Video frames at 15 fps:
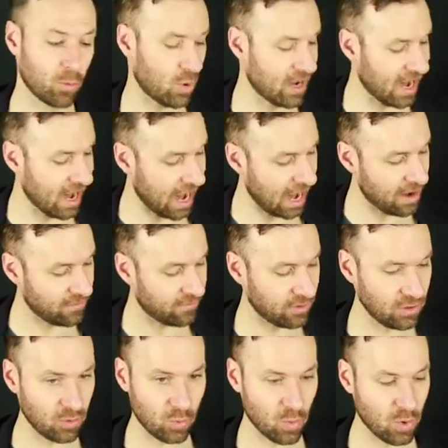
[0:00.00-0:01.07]
whenever
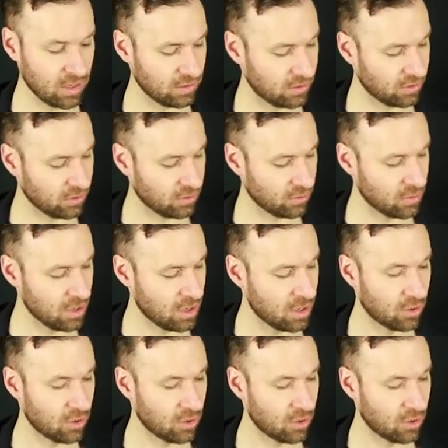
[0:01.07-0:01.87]
you want to.